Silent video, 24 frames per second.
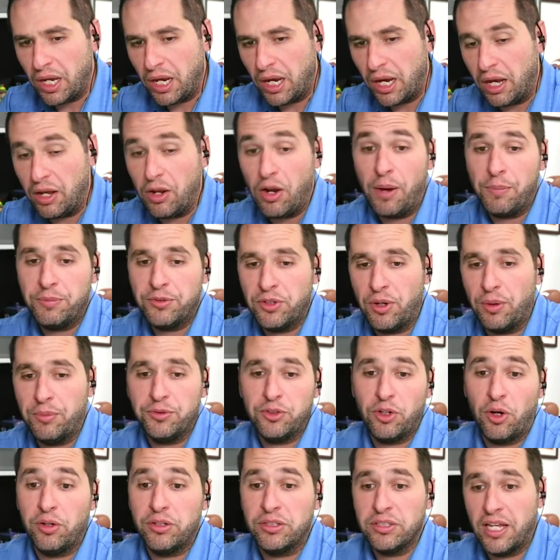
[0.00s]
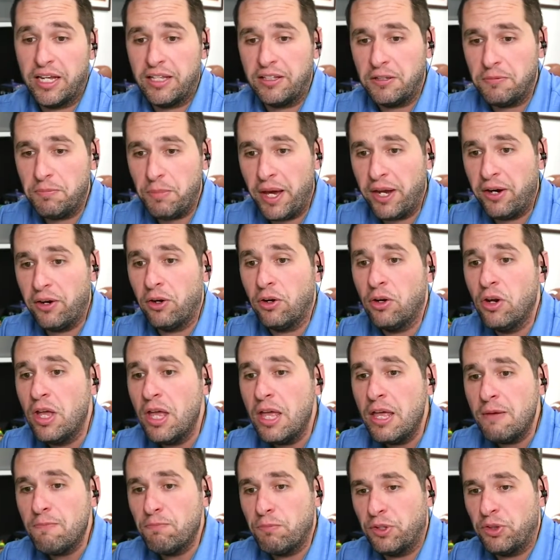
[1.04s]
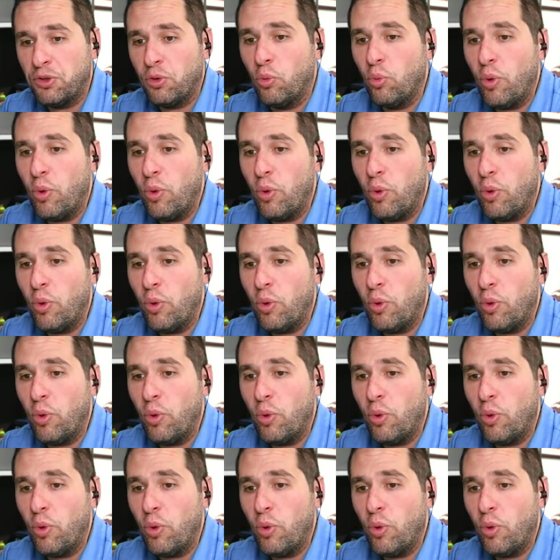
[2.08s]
slightly better, but the